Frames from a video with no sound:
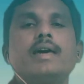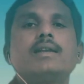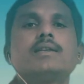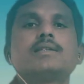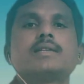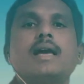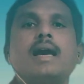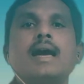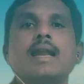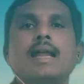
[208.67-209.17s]
there
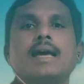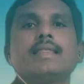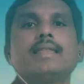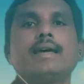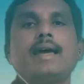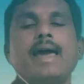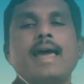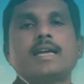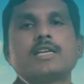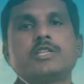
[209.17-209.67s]
is
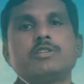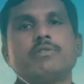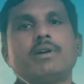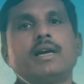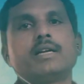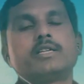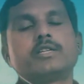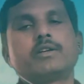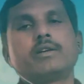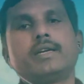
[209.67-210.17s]
another active
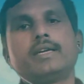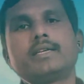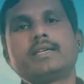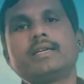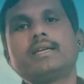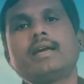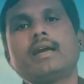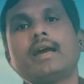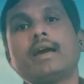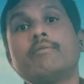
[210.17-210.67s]

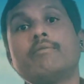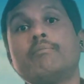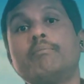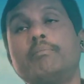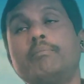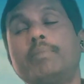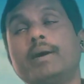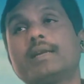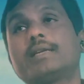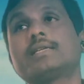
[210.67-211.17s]
articulator,
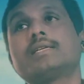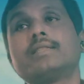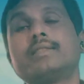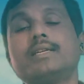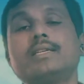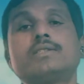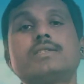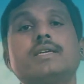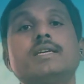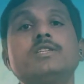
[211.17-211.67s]
but
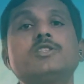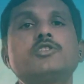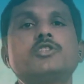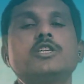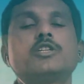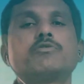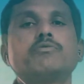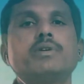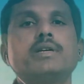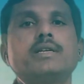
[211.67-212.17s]
this is
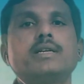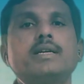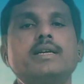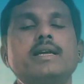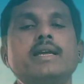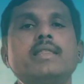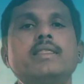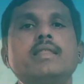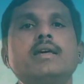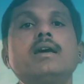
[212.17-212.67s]

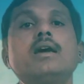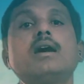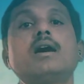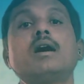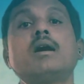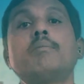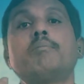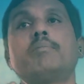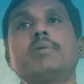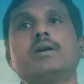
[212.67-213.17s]
situated in
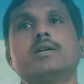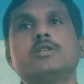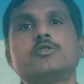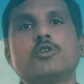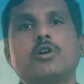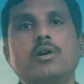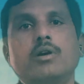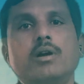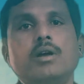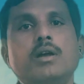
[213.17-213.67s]
the upper
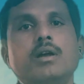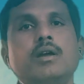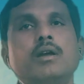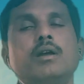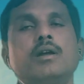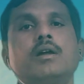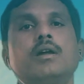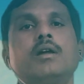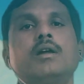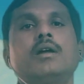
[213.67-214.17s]
jaw.
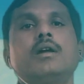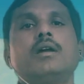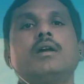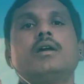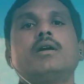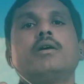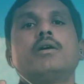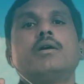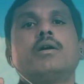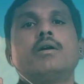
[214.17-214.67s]

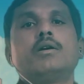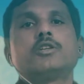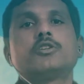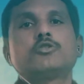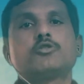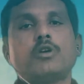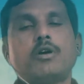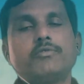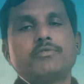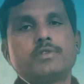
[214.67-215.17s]

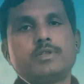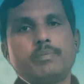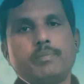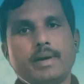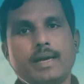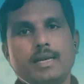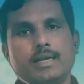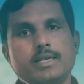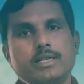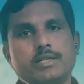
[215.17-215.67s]
Soft
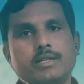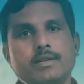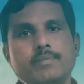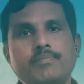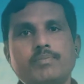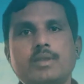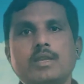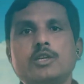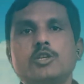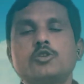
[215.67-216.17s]
palate.
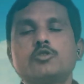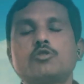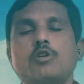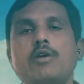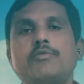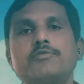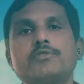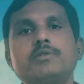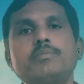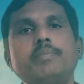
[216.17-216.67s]

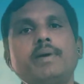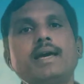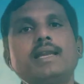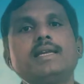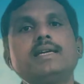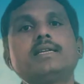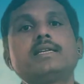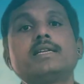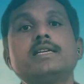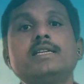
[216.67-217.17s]
Soft
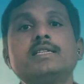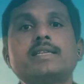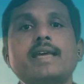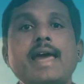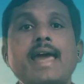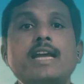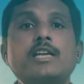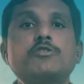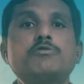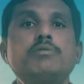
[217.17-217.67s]
palate is
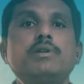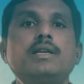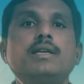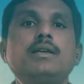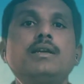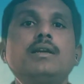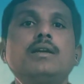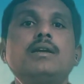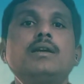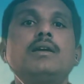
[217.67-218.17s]

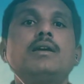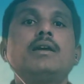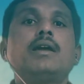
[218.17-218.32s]
actually